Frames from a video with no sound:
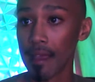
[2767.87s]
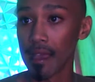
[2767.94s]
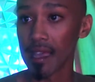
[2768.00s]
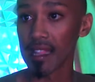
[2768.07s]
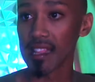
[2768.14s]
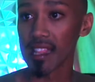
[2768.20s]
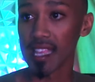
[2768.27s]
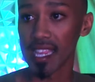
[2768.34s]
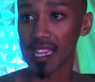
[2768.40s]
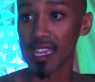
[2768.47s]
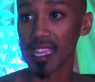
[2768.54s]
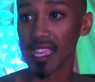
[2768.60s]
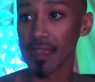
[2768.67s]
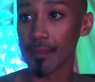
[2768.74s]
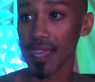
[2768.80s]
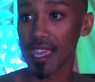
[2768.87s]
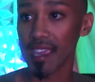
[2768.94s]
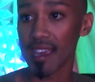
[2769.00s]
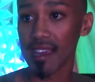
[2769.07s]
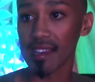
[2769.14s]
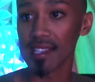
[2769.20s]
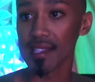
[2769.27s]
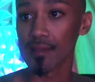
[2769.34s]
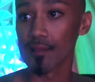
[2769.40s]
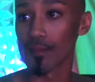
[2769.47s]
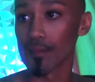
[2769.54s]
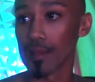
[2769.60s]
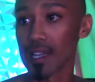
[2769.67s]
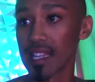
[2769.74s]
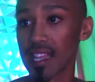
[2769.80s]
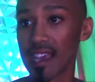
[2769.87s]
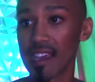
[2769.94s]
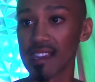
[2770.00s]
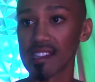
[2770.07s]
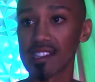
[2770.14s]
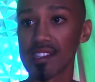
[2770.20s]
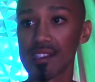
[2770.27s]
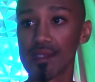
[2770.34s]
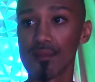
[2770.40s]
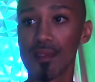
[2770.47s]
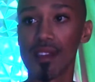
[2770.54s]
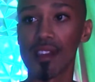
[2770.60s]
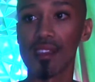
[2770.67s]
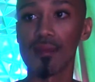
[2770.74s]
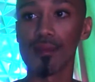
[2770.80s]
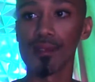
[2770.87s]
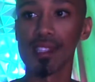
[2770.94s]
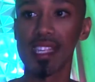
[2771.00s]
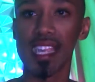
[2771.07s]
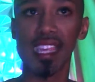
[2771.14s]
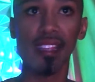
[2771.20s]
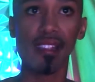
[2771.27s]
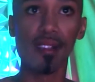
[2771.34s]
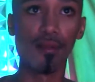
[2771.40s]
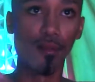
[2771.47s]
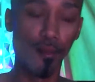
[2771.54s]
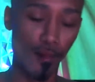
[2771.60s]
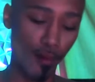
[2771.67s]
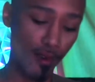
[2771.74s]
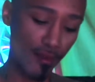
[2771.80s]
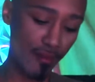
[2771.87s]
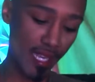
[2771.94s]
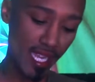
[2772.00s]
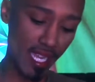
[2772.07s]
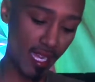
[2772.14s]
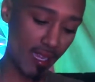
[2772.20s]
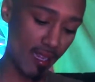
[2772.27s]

Eleni, may I ask what actions Ronnie will take toward me?